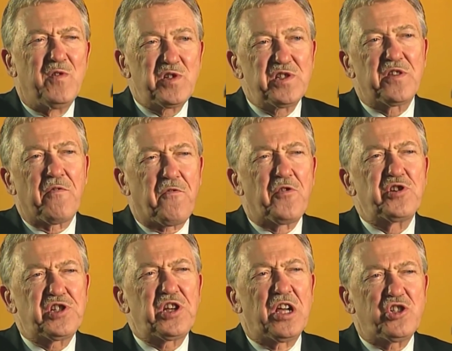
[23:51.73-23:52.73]
This is the
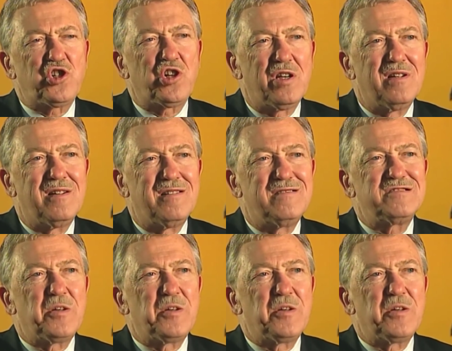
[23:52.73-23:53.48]
first such hmm.